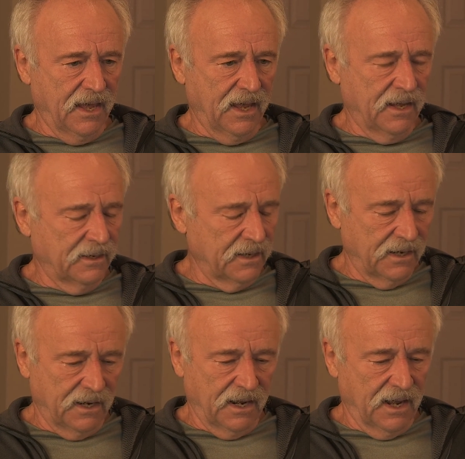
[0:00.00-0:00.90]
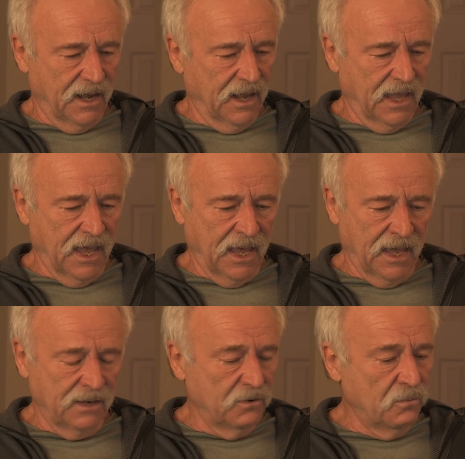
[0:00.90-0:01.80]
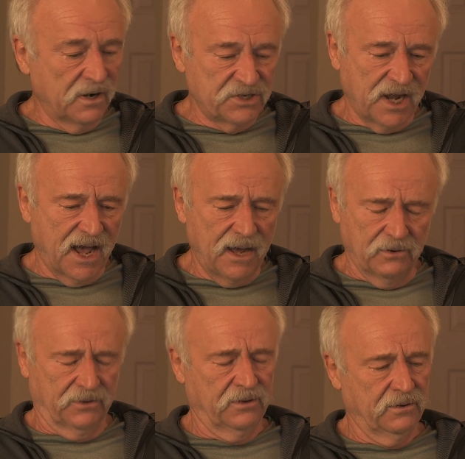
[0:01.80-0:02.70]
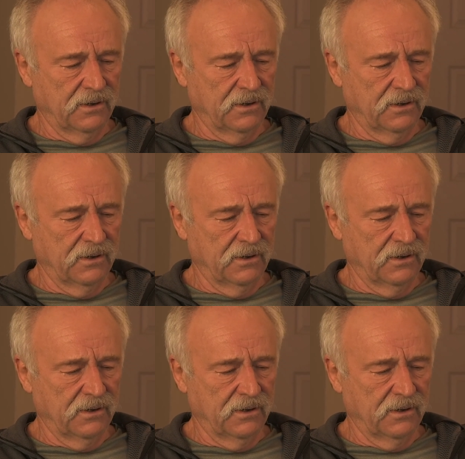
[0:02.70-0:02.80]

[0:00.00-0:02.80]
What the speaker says: And it wears you out.